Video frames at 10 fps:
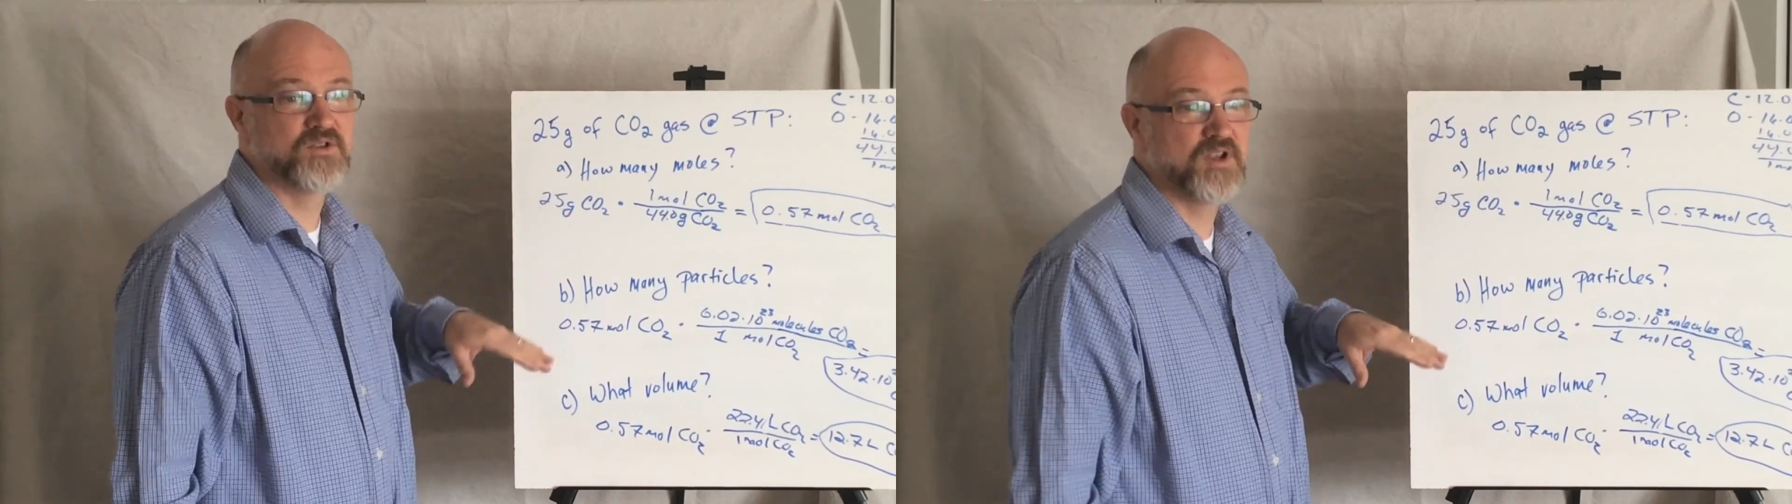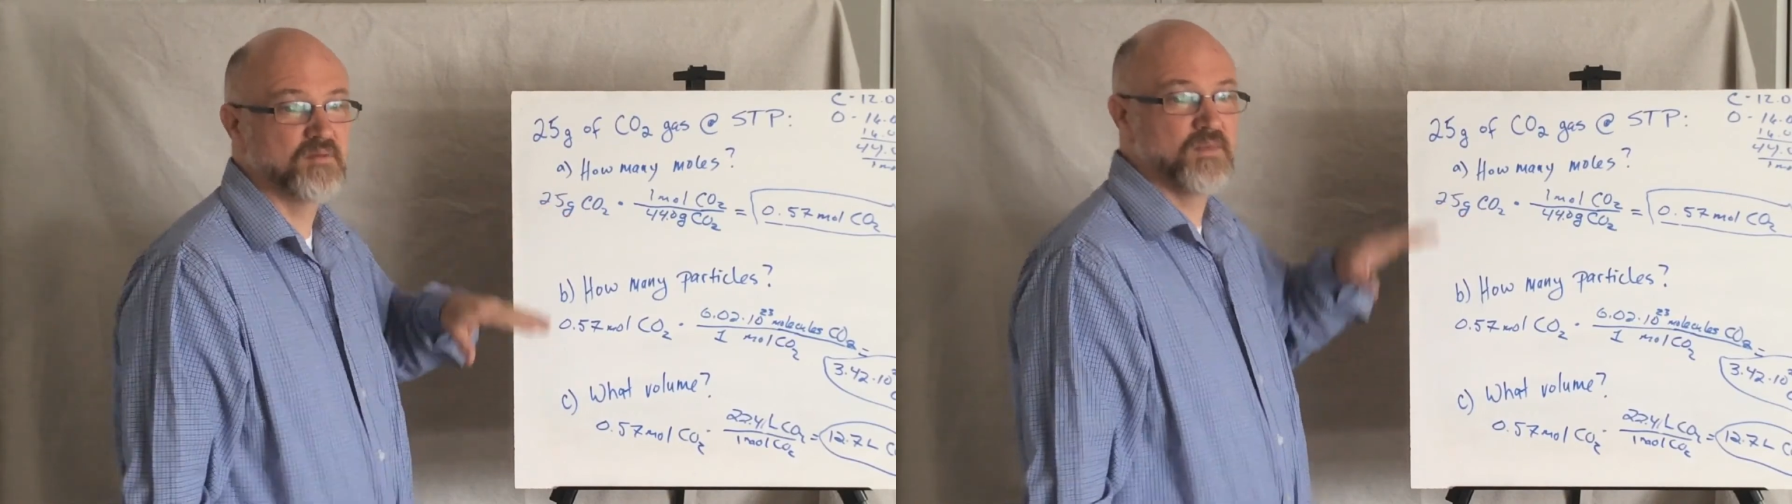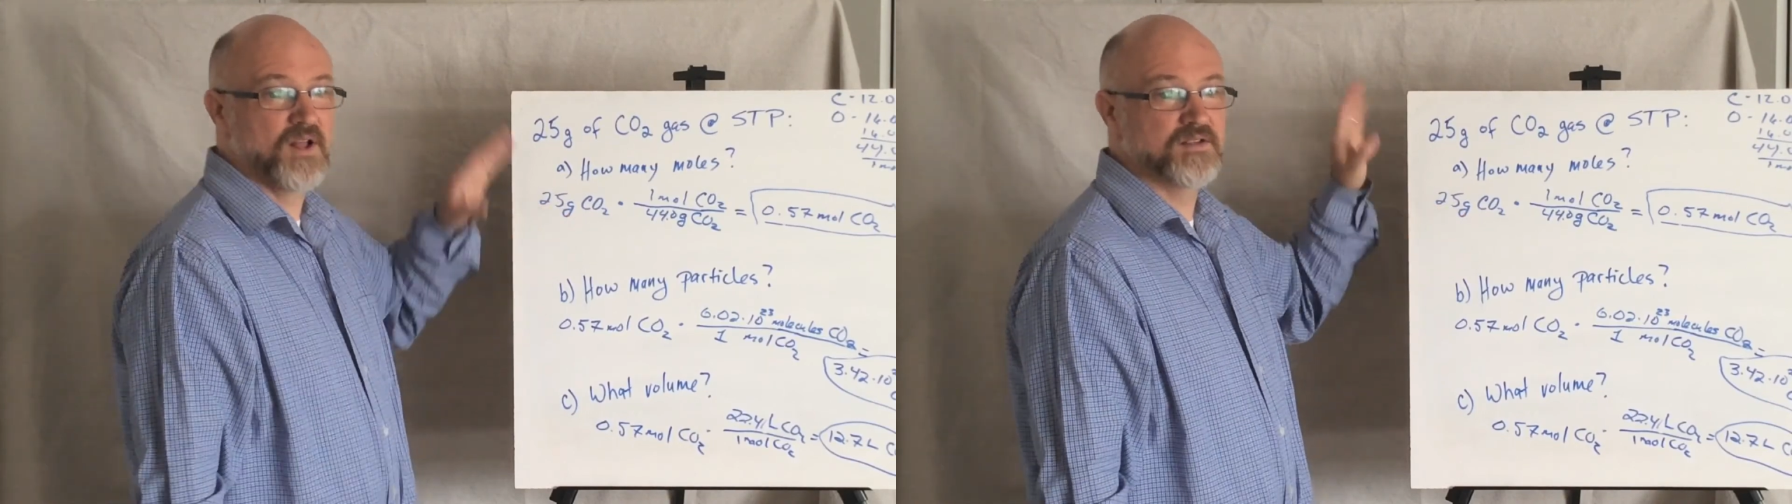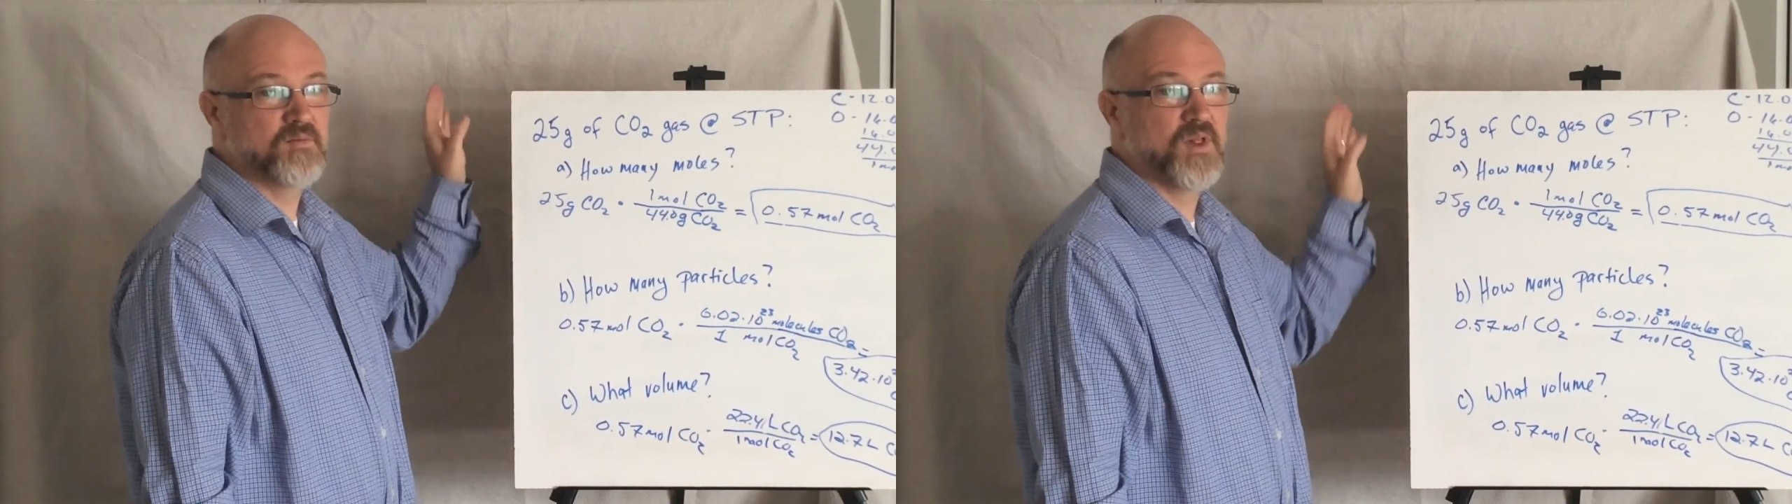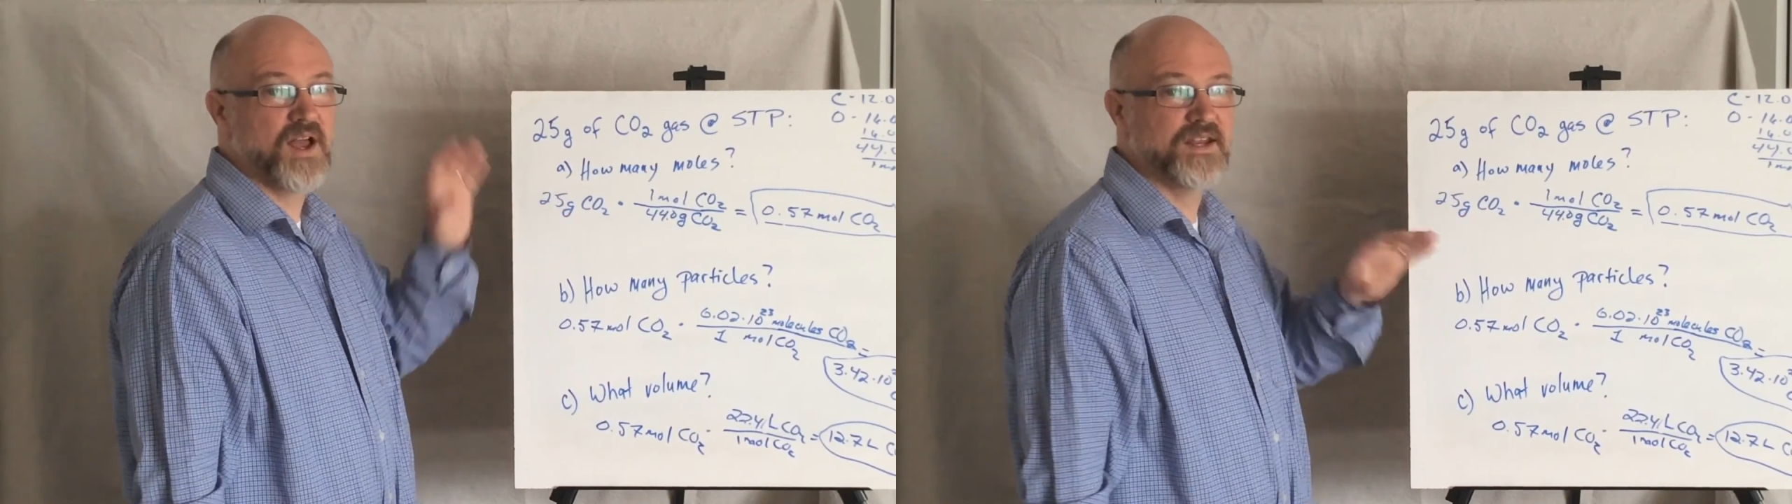you can
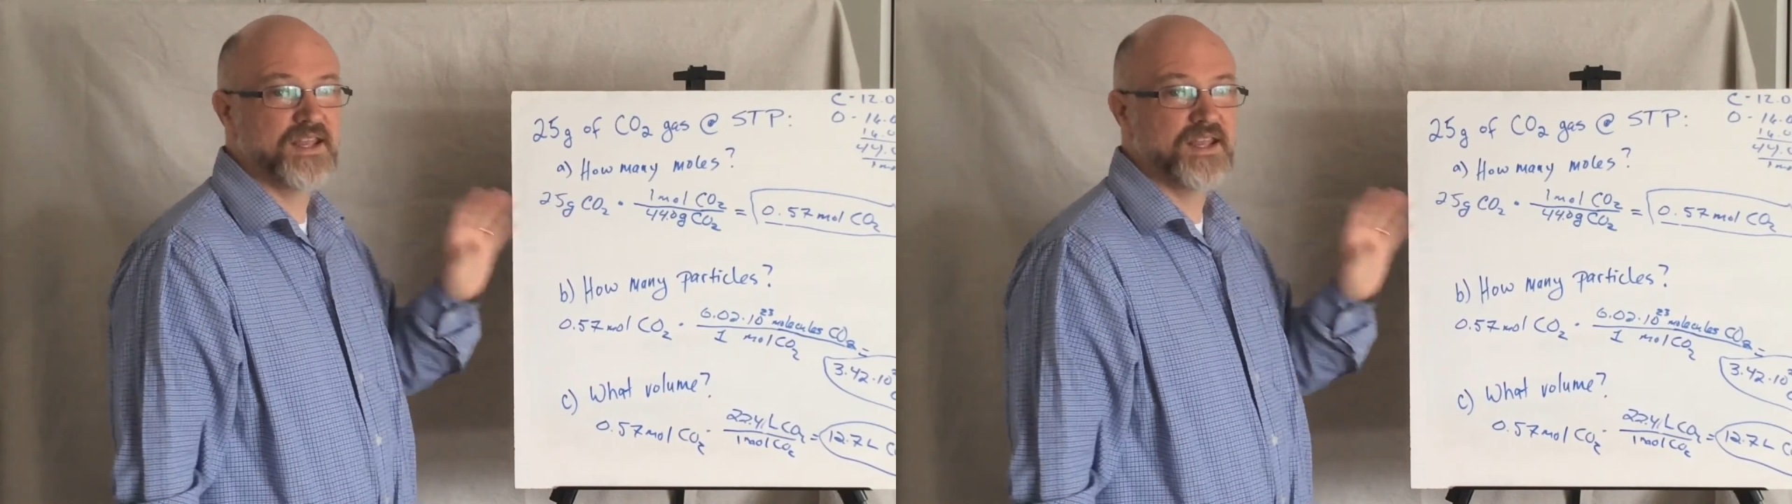multiply to